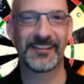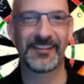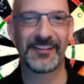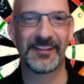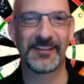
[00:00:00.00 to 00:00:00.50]

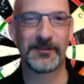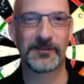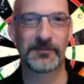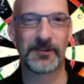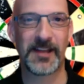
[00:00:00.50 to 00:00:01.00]
yeah, he
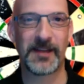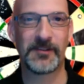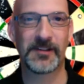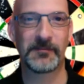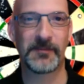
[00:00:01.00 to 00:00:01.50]
was one
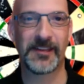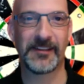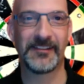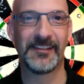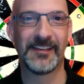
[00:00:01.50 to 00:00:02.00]
happy young
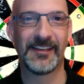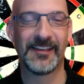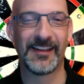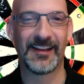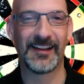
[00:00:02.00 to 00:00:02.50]
man.
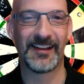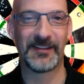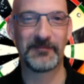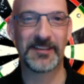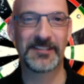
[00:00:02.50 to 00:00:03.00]

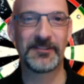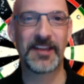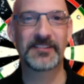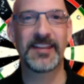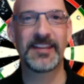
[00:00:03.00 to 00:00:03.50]
In
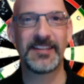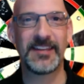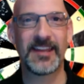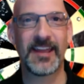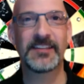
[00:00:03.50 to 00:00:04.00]

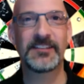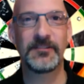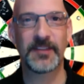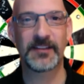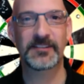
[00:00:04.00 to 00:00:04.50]
2018 and
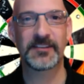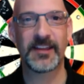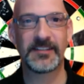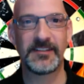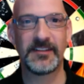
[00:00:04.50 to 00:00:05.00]

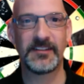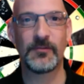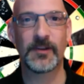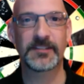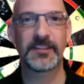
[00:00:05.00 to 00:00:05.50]
2019,
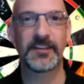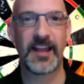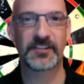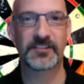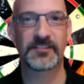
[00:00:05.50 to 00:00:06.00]
you went to the
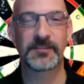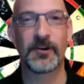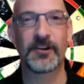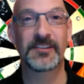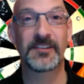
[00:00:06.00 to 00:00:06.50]
Nationals
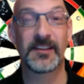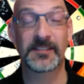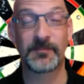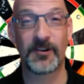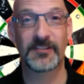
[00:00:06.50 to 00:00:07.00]

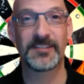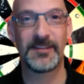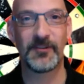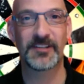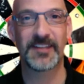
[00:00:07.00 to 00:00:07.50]
as part of
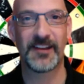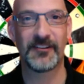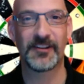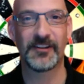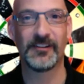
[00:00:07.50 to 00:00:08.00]
Team
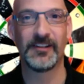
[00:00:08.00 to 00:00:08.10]
Ontario.